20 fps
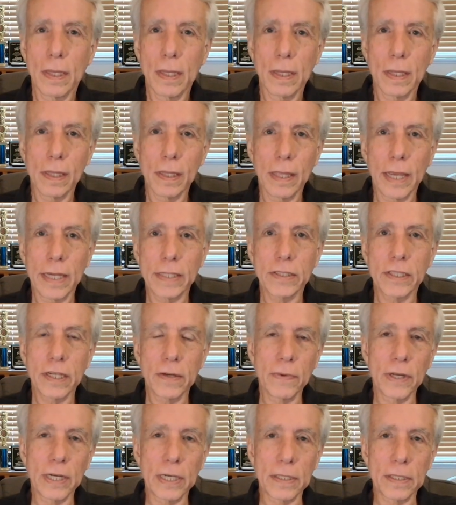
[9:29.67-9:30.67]
Last, I
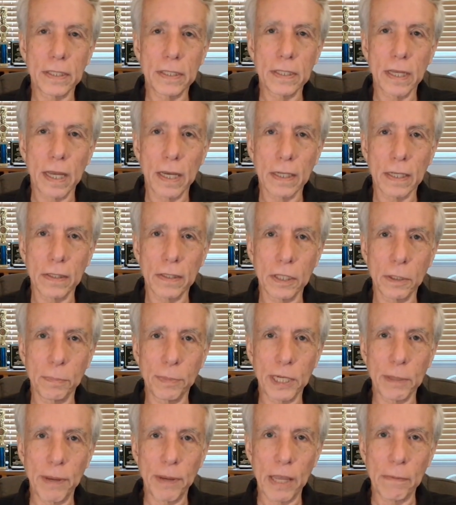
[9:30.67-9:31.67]
wanted to talk a little
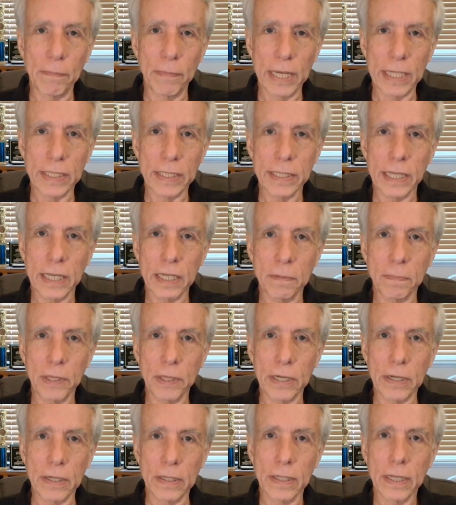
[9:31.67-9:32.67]
bit about my setup
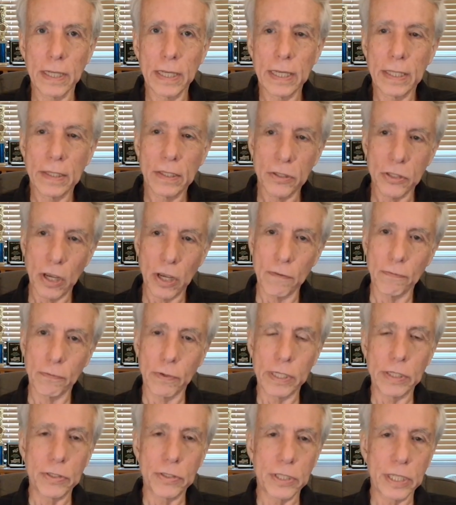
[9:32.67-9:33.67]
here. The
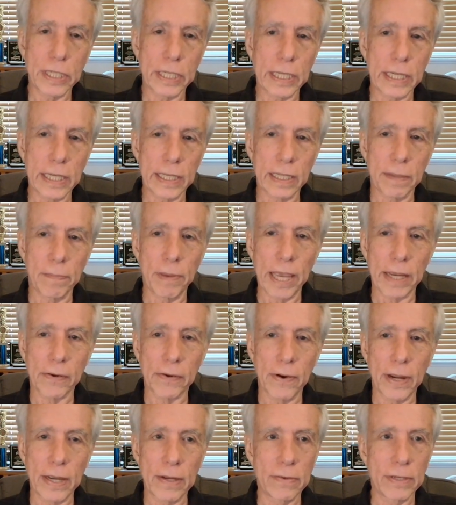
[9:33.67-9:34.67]
software you see in the
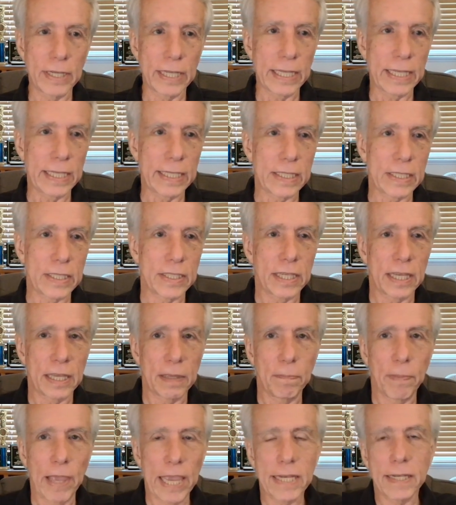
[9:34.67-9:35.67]
background is
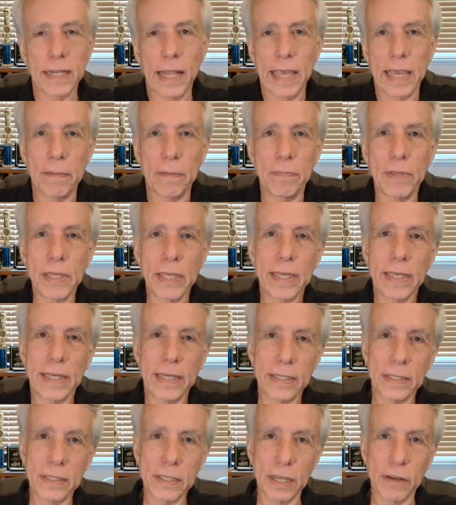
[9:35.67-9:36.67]
BandLab.
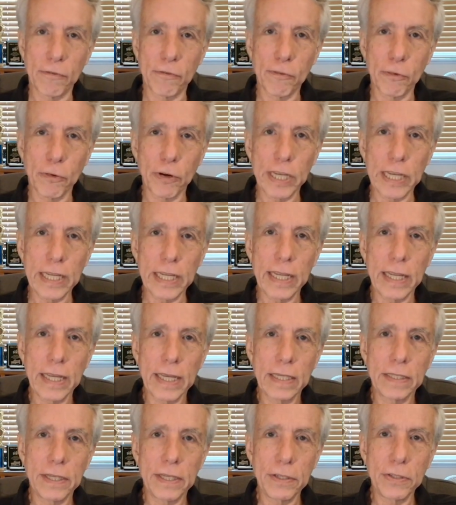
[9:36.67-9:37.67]
It's a free
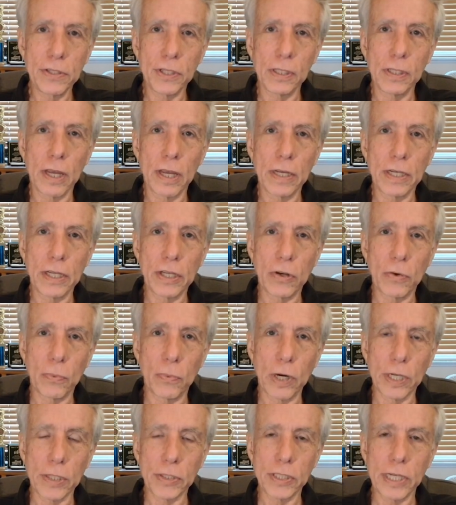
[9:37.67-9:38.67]
digital audio
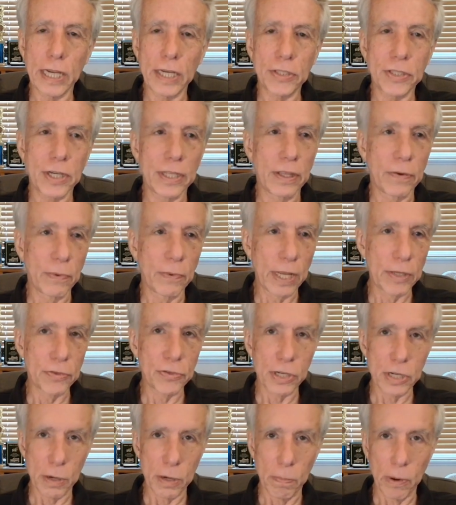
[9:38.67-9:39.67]
workstation that runs
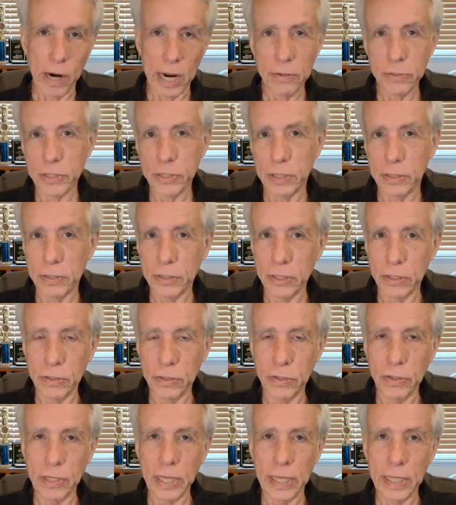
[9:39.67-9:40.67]
in your browser, so
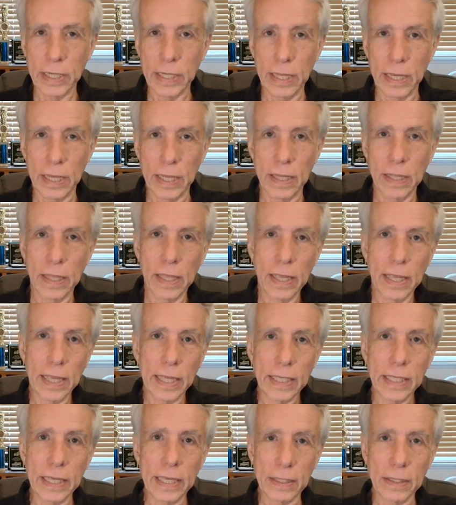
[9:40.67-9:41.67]
you can
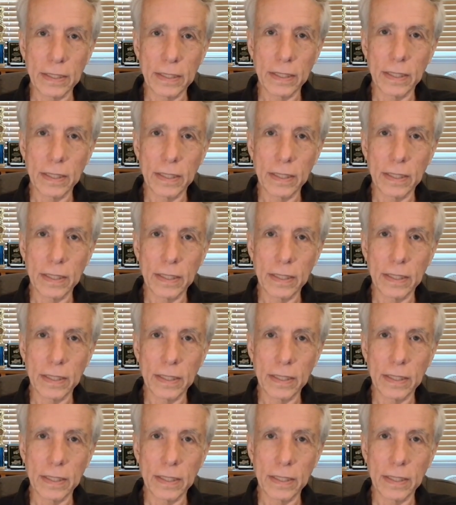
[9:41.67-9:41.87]
get